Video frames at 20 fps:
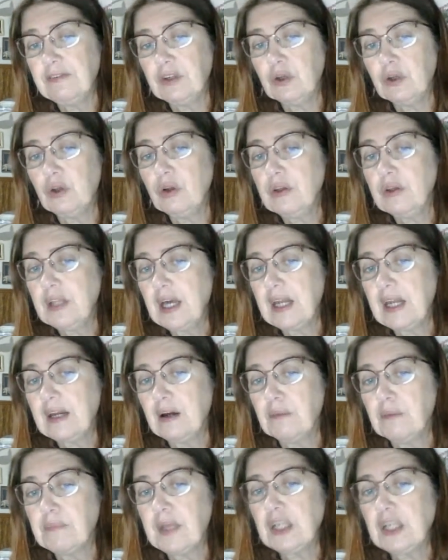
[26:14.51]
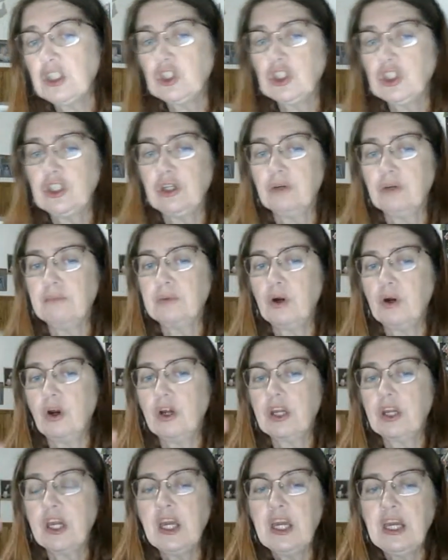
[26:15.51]
You can look that up. That's usually on
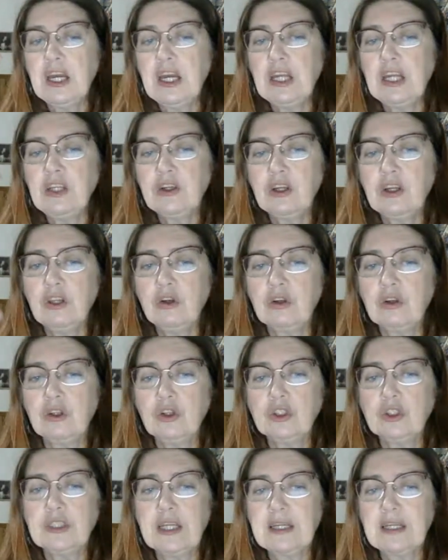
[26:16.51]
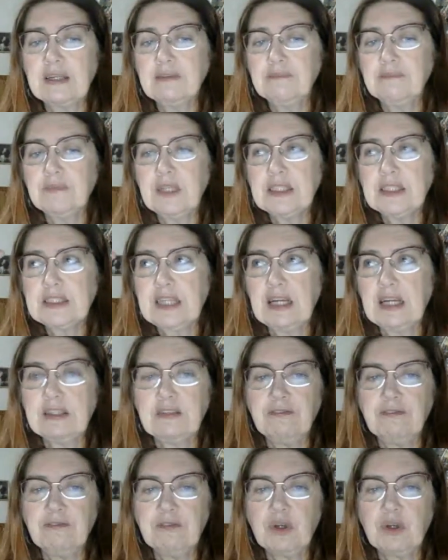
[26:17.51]
bark, and you can looks like it's got
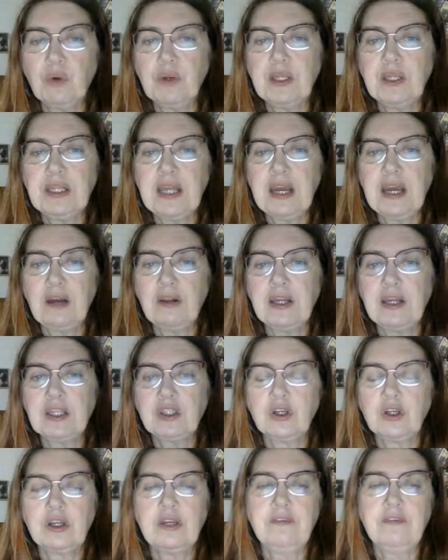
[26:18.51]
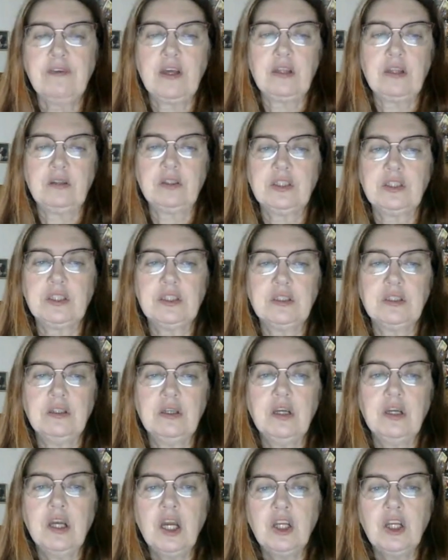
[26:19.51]
the going down like turkey feathers.
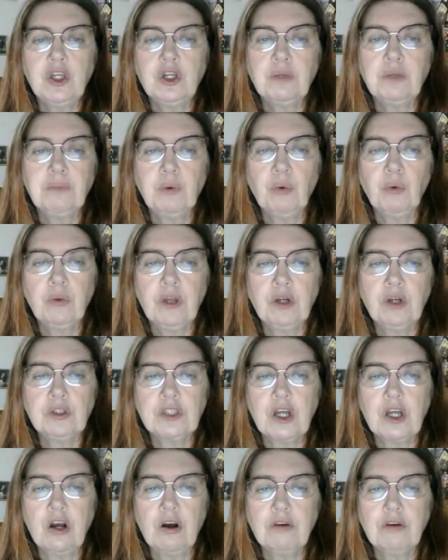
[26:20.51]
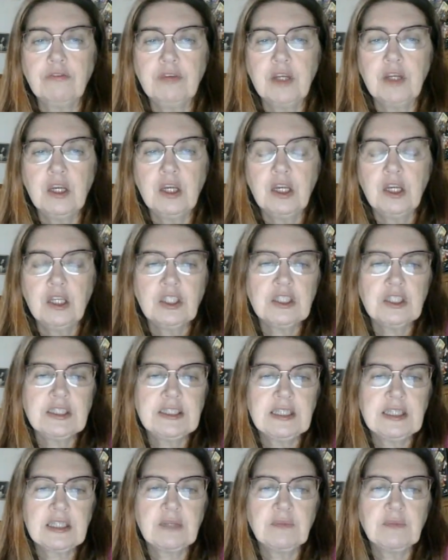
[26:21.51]
You can pull those off. Just
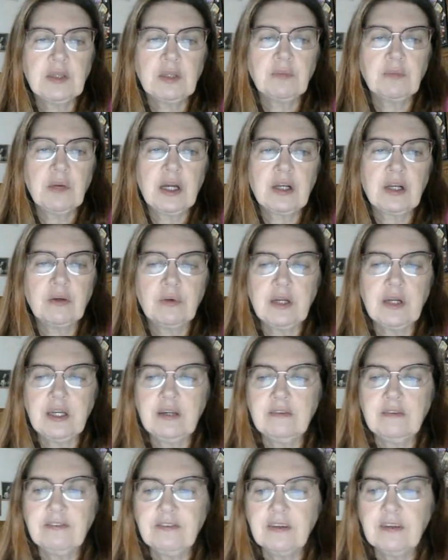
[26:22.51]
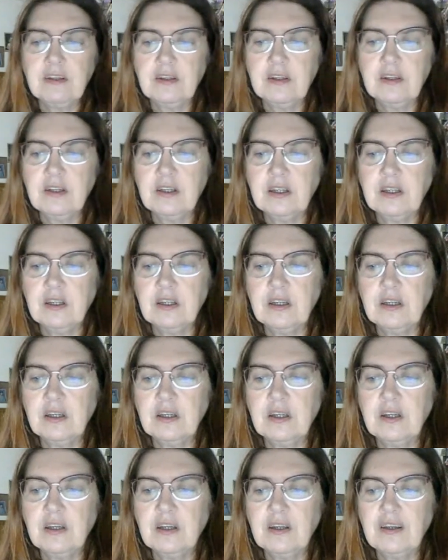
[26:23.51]
stick them in the microwave.
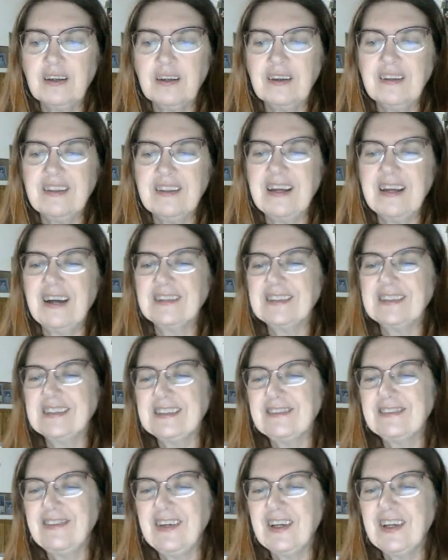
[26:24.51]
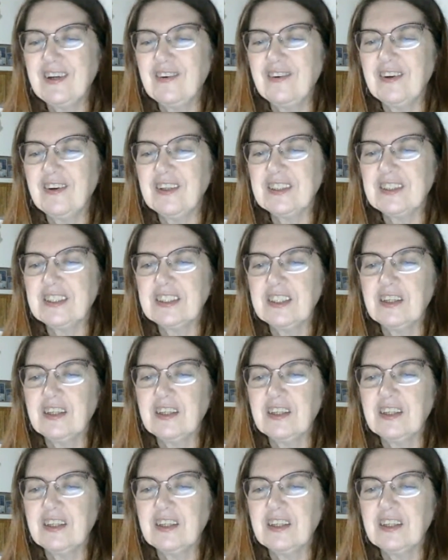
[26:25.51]
Thousands of acorns.